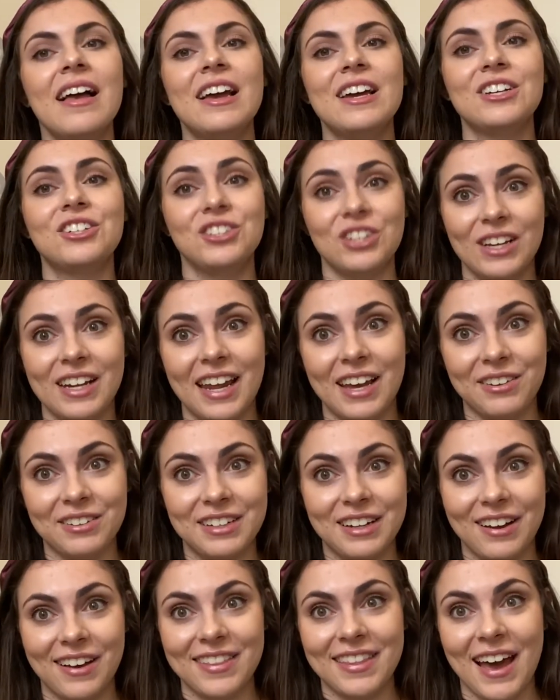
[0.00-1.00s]
She nailed
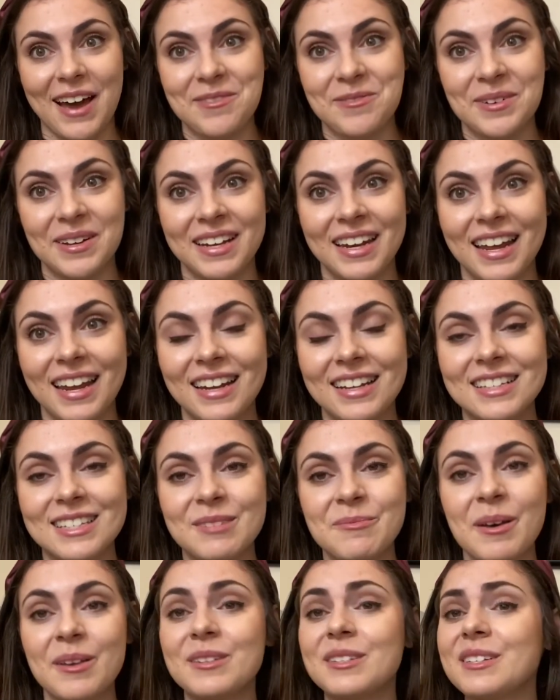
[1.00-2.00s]
it on that one, and it
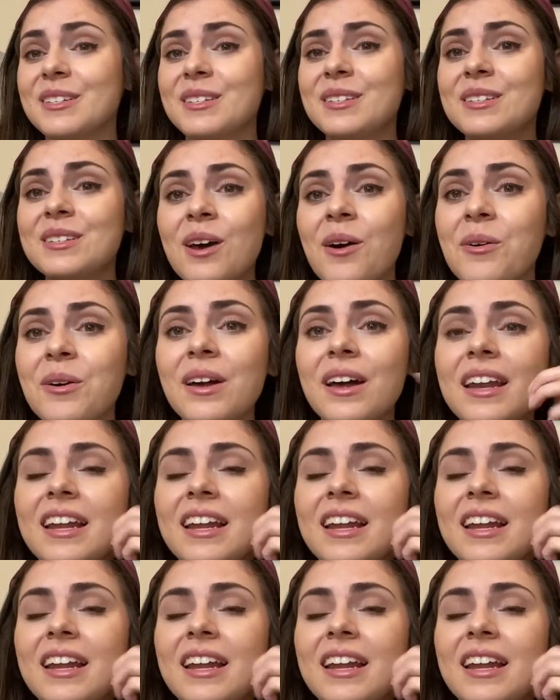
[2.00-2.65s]
smells so good.